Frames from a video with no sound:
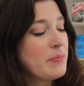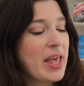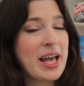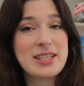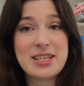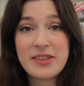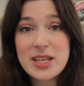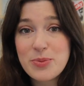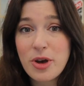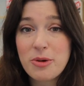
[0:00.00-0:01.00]
And in
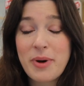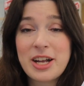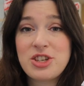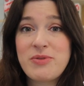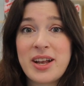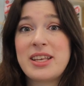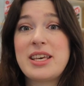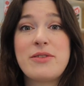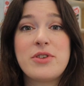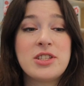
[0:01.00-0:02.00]
this book, Patrick Radden
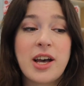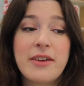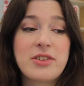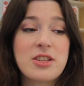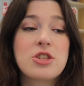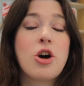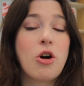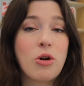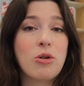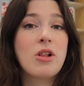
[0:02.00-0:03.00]
Keefe dives into the
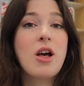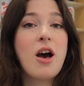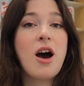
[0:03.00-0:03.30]
whole